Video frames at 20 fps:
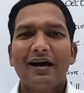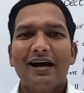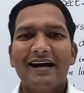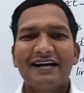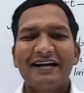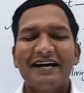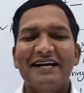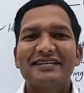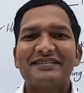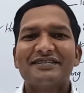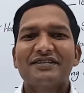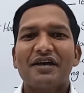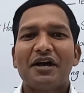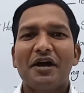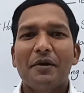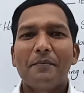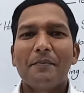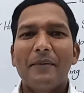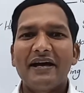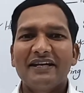Hi guys,
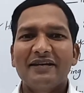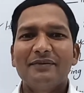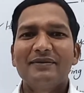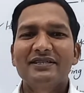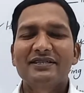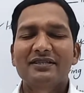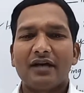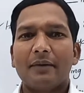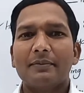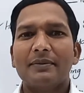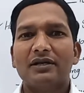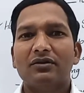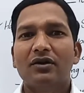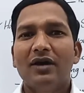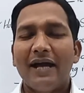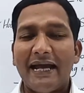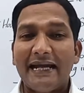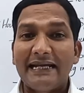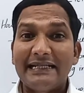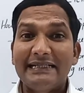my name is Sabir,
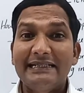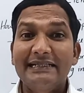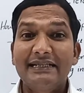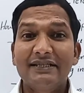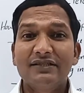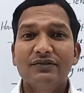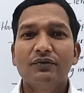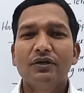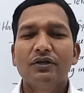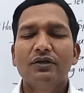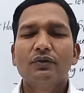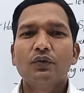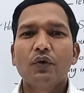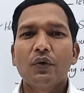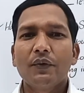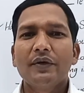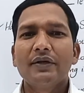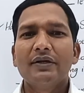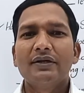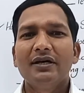and in this video we
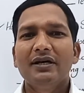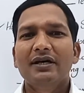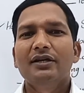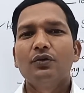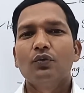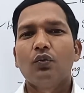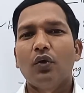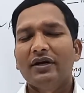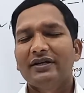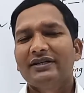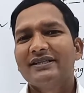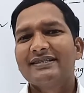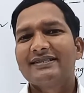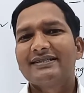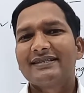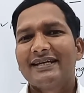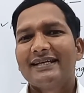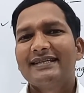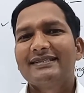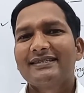will learn what is
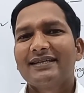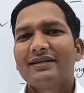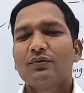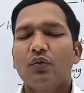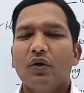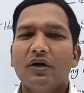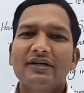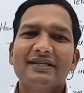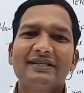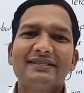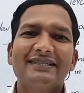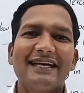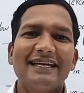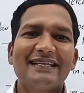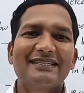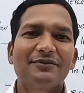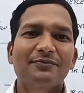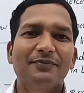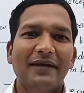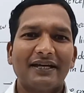tense and what is
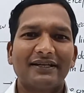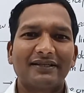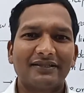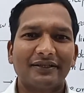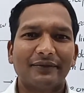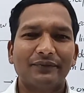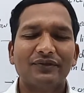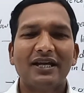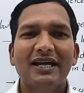aspect.